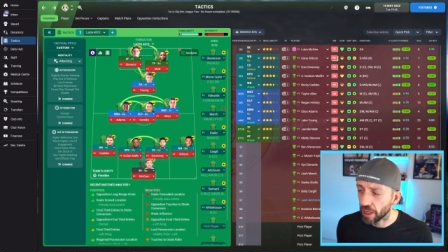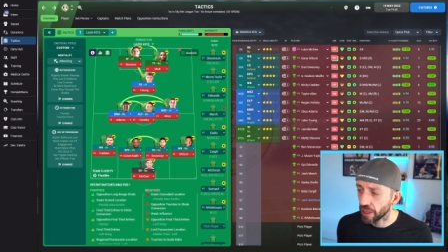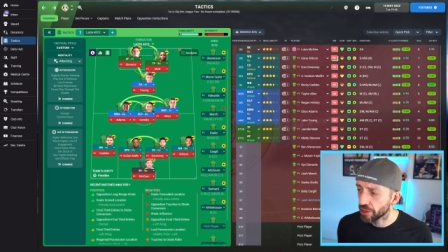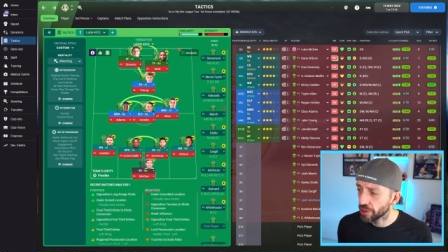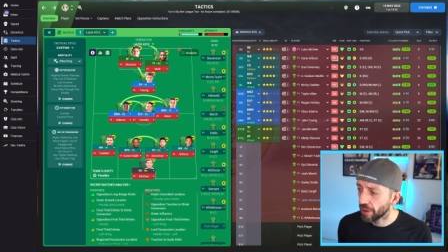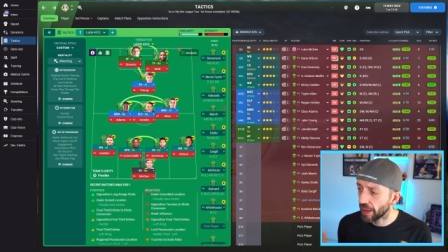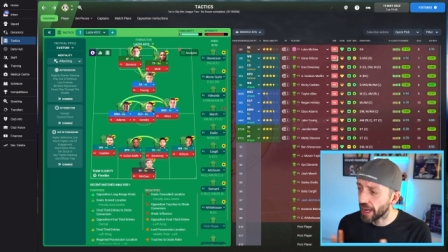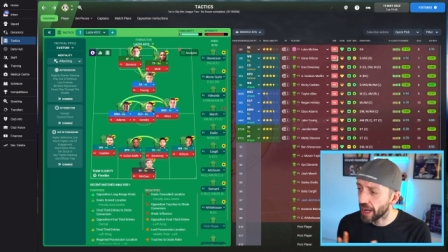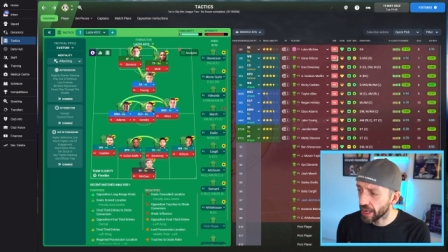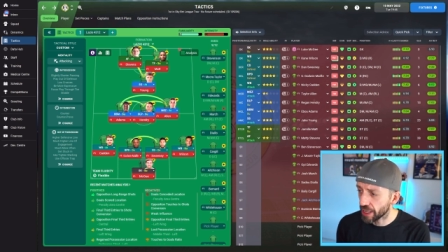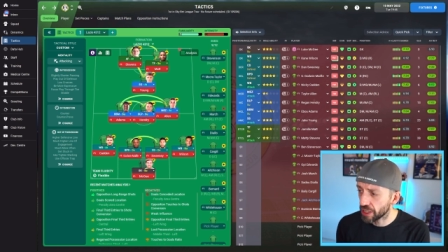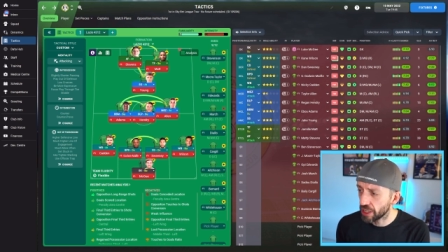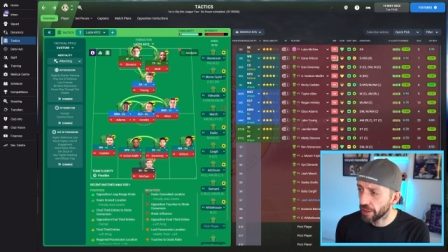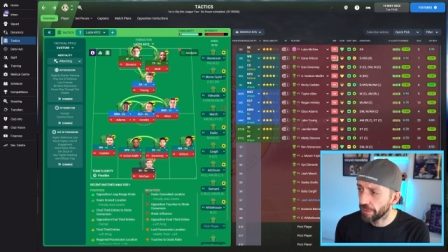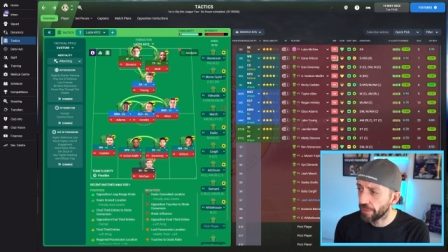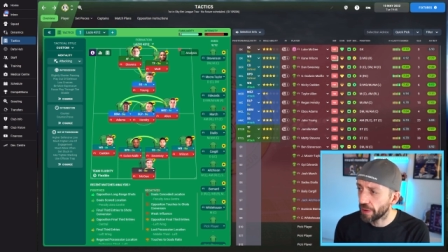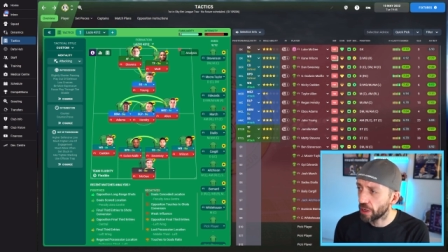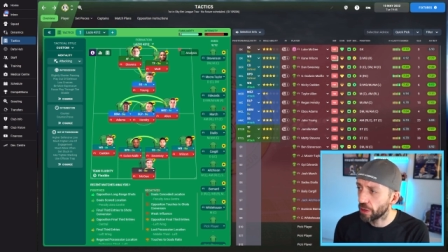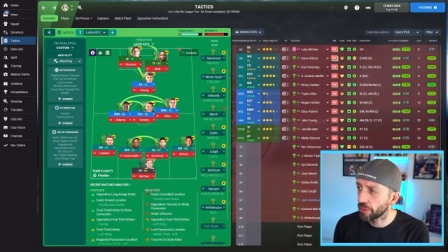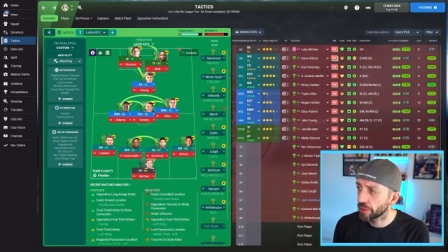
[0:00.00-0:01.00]
So I actually
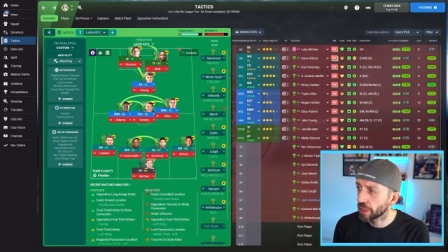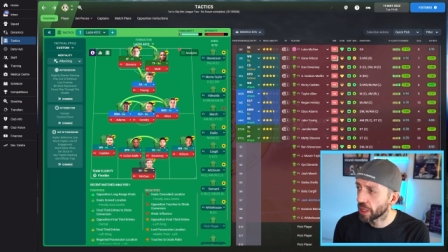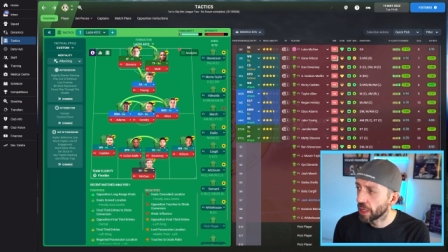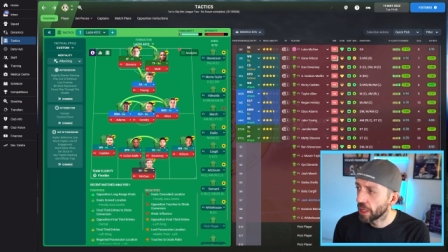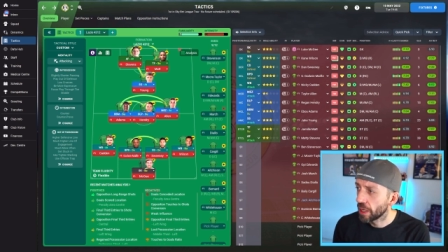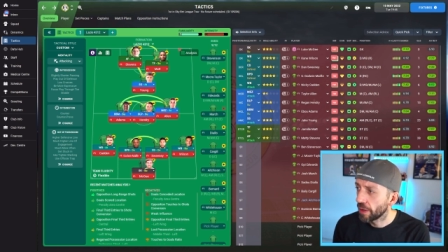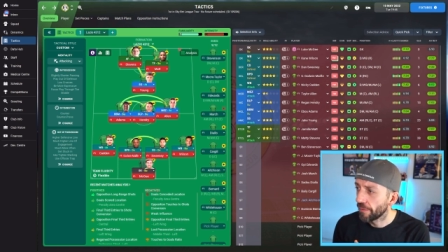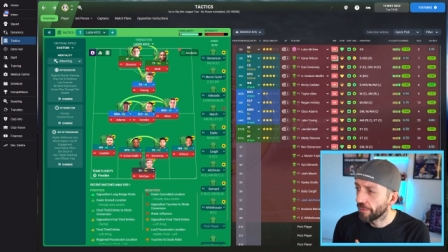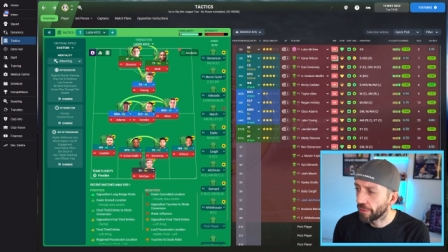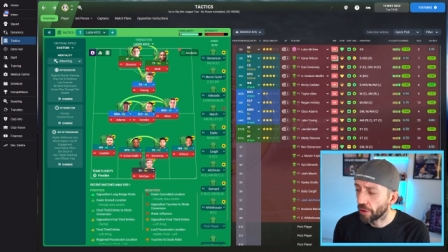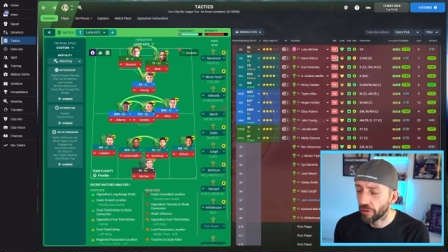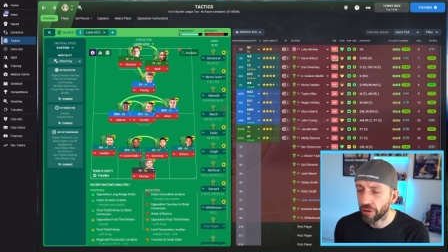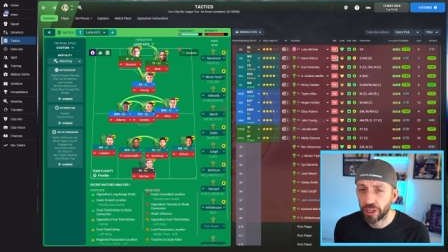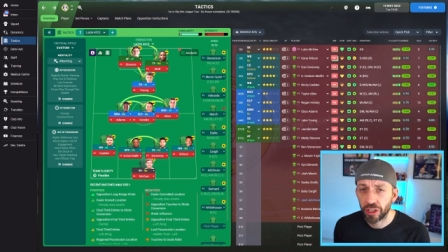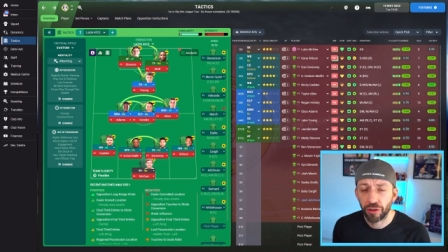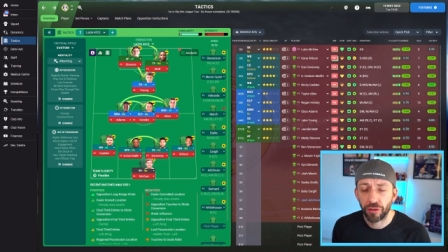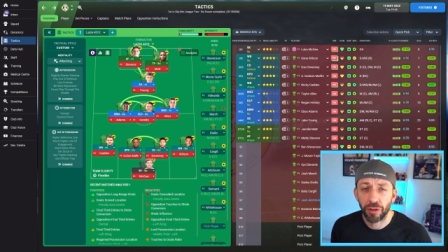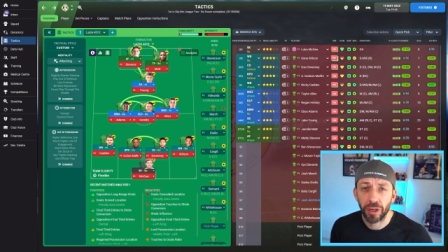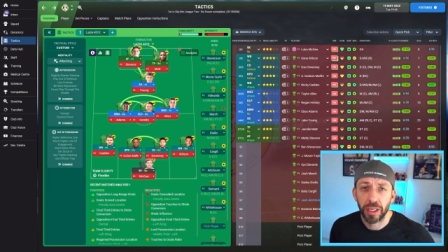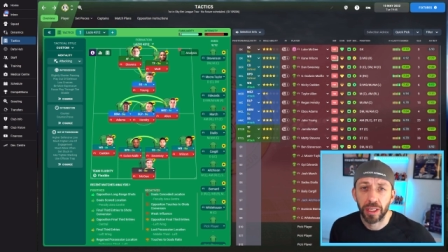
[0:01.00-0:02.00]
found Forest
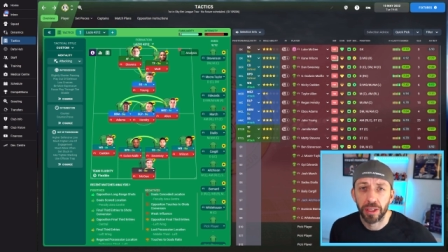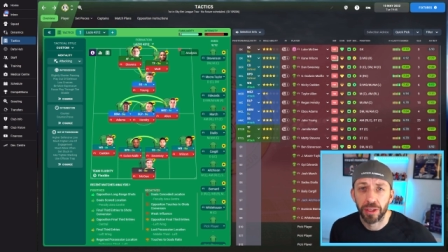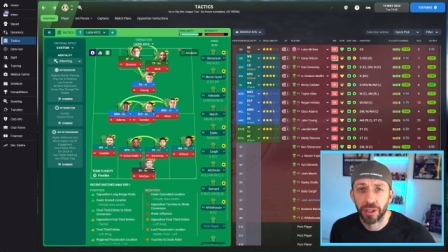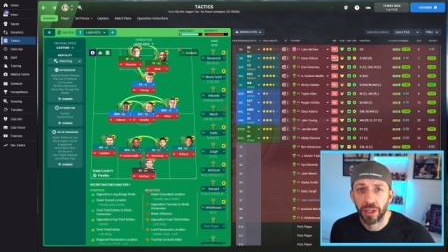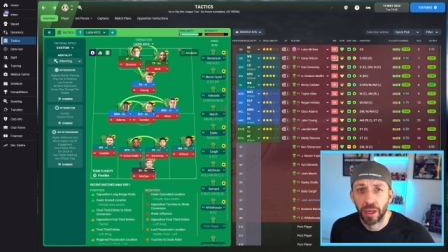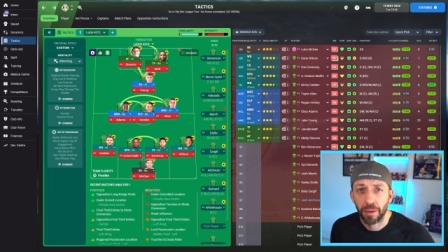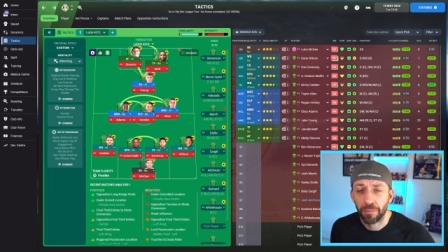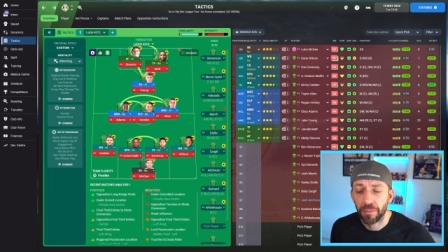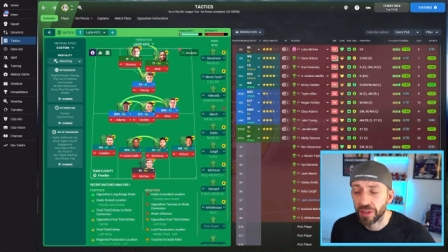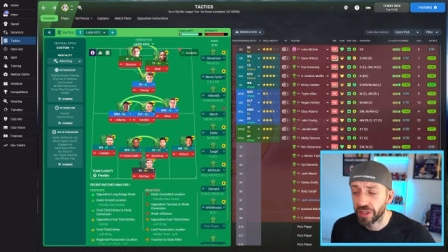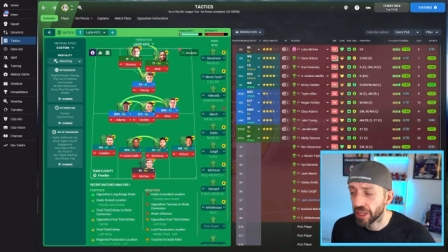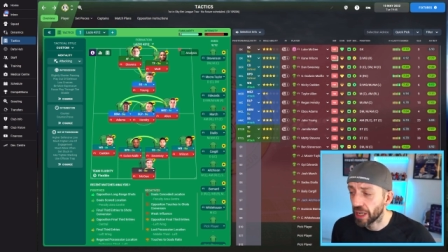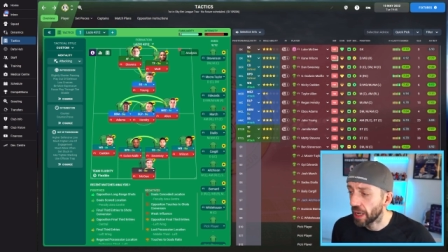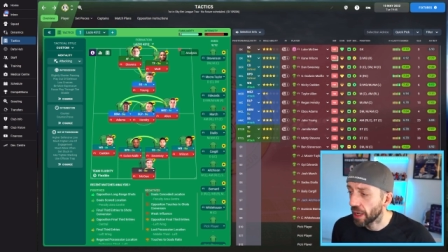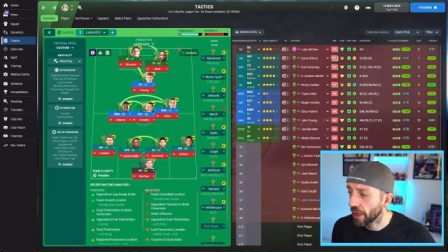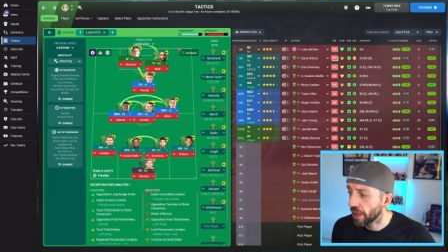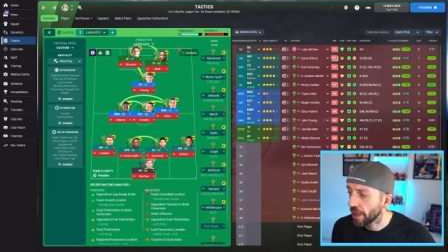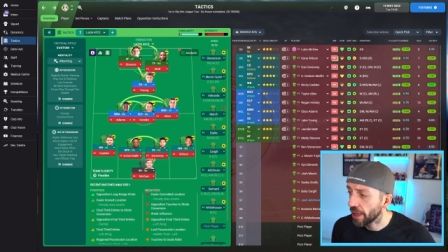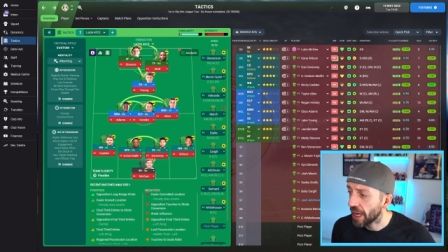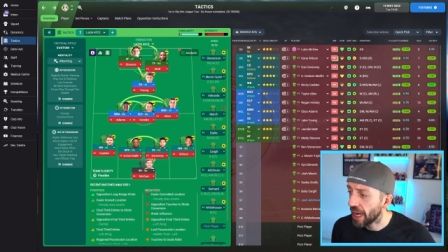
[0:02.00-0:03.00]
Green's
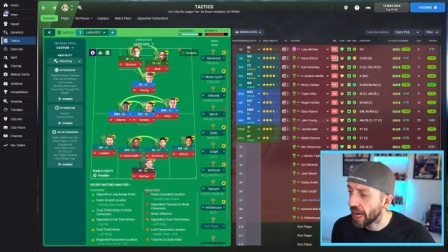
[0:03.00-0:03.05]
Mazala,